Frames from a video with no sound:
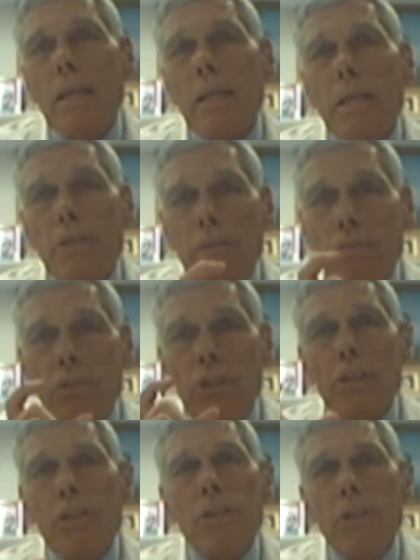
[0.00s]
and you've
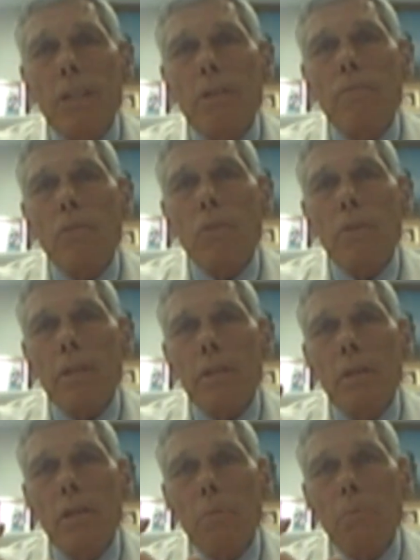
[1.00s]
just treated for the
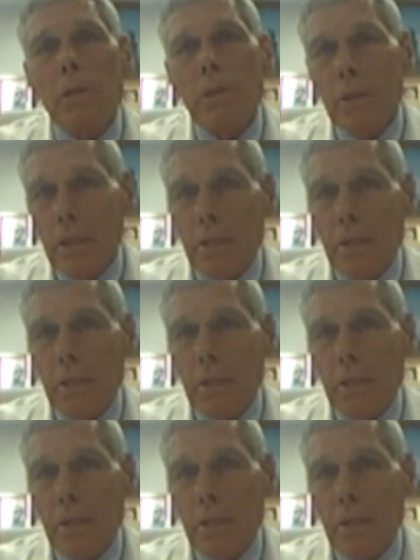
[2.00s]
period